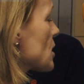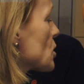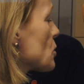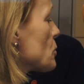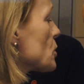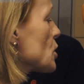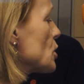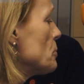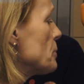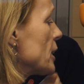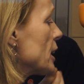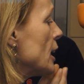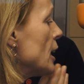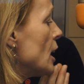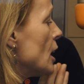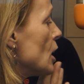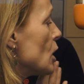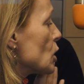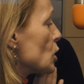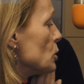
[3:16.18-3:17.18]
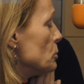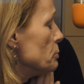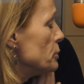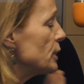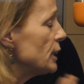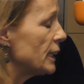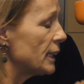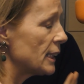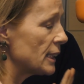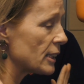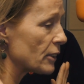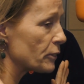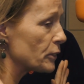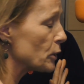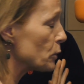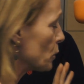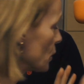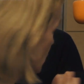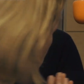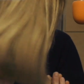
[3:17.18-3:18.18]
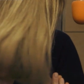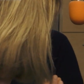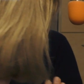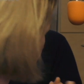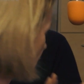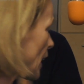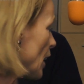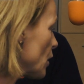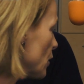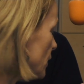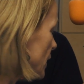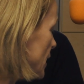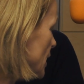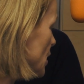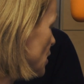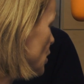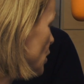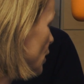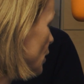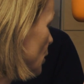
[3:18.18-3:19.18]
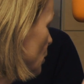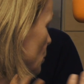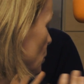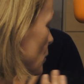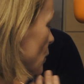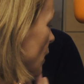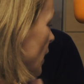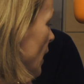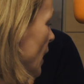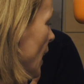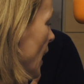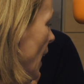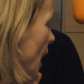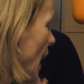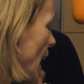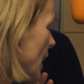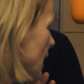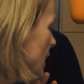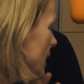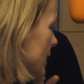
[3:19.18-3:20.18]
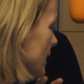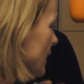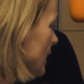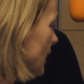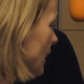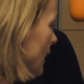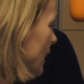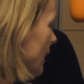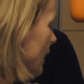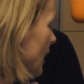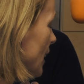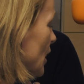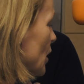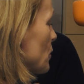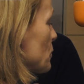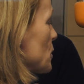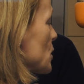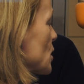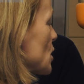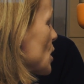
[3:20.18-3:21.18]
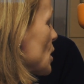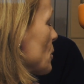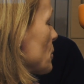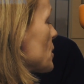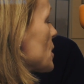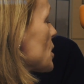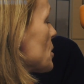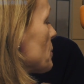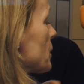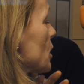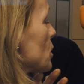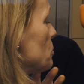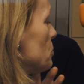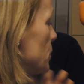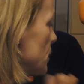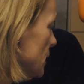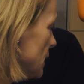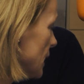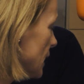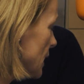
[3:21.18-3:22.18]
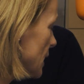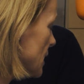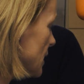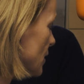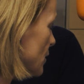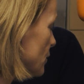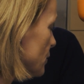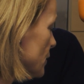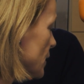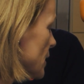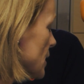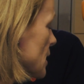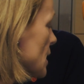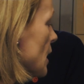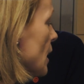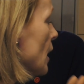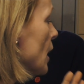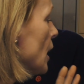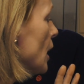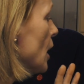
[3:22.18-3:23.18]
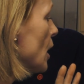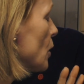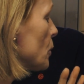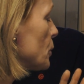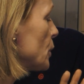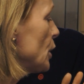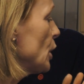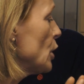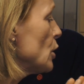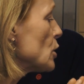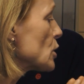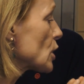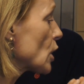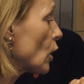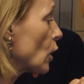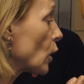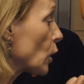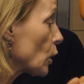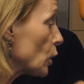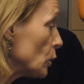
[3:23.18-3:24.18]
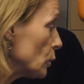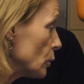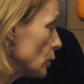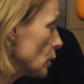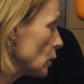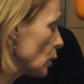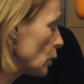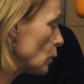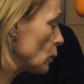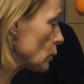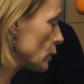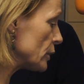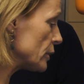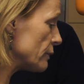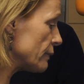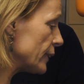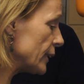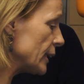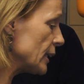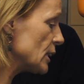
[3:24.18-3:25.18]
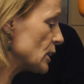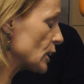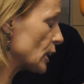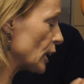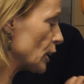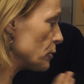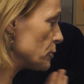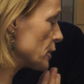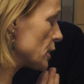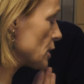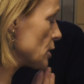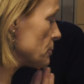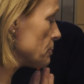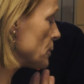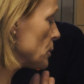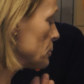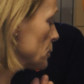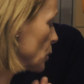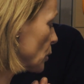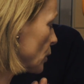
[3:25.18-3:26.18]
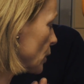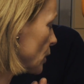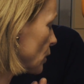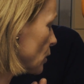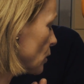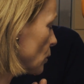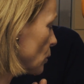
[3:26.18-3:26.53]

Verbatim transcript: Yeah, so it was something yeah. completely different. It wasn't flower arranging or anything like that. It was it was something completely different. We use our local hall in the village, Garvington Memorial